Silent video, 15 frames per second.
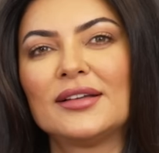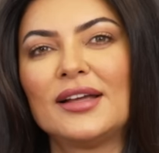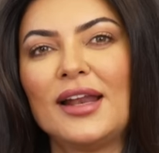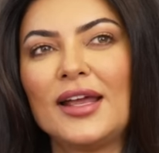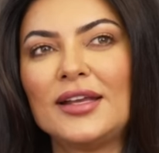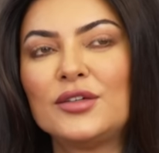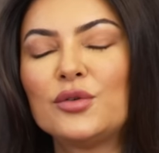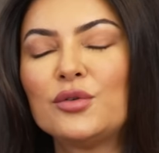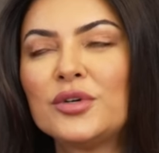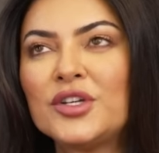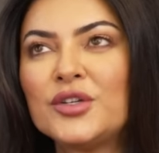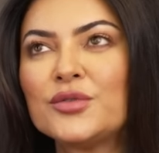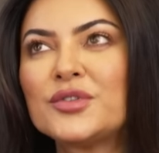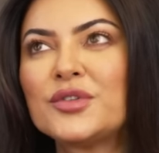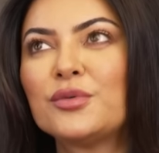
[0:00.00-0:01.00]
and I don't
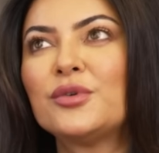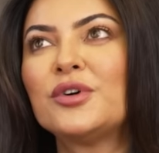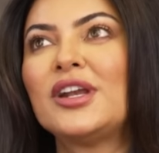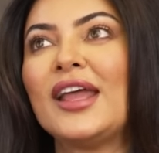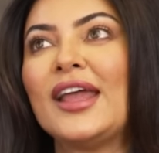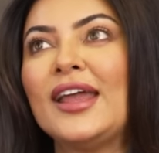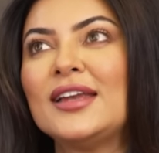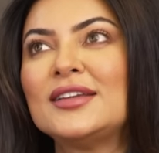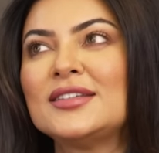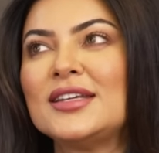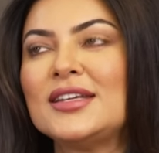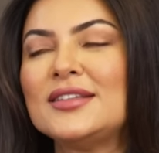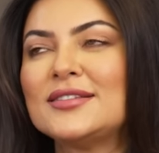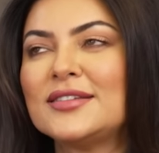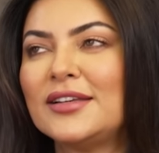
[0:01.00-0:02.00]
use the word hate
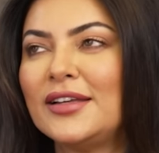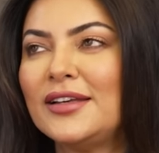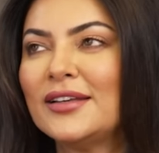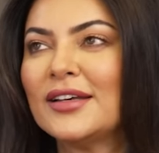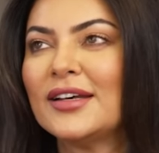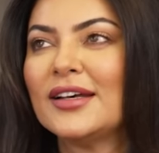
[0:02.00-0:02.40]
easily,